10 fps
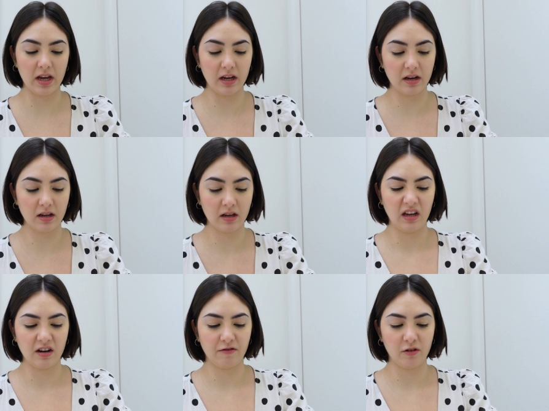fade
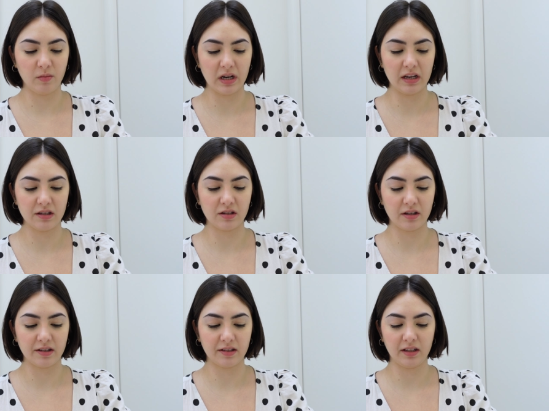in a few minutes,
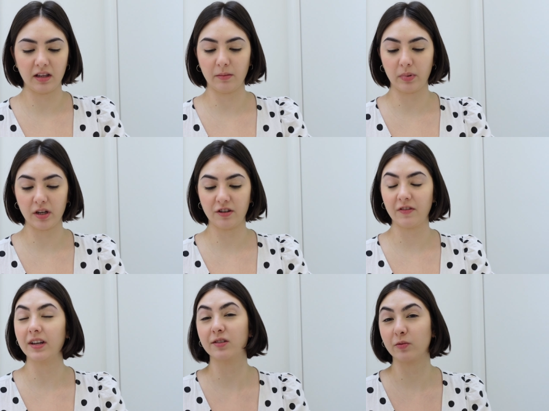honestly. Like blush
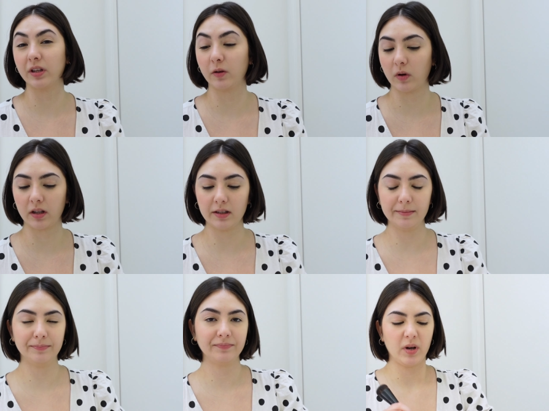fades really
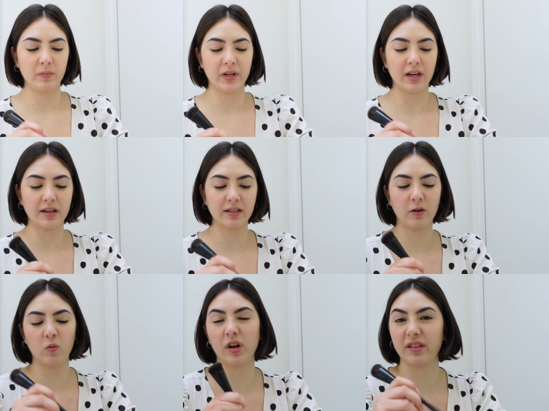quickly. But because
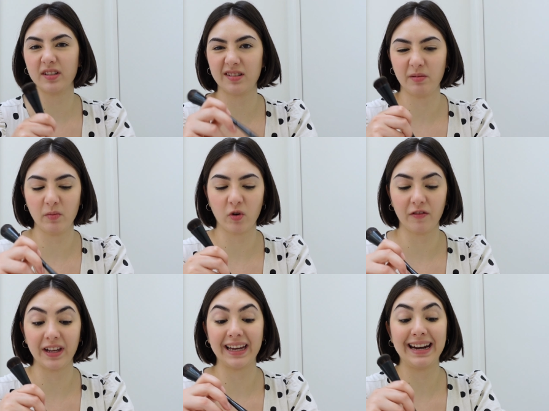I want this to be more
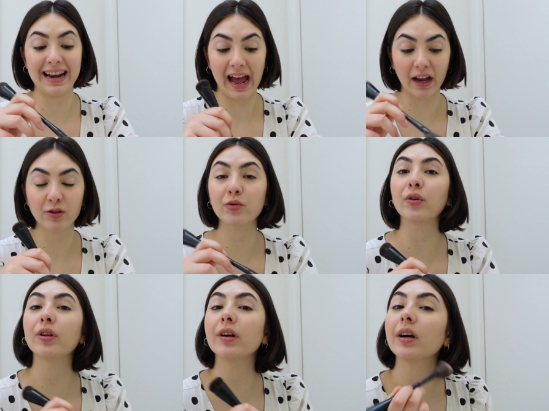of like a
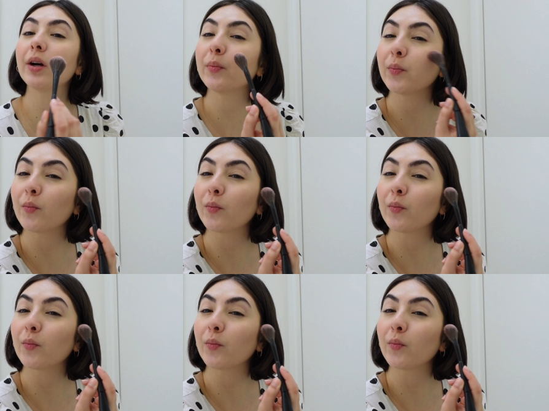natural look,